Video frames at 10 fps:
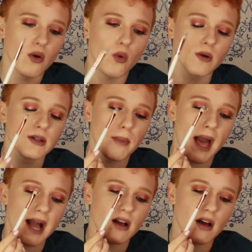or to
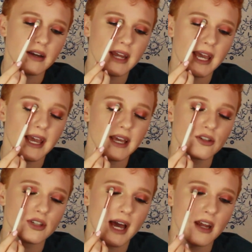pack on a
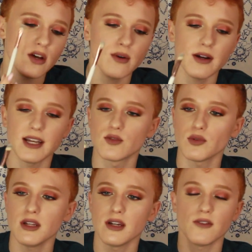shadow. It's
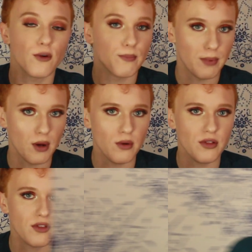really good for both.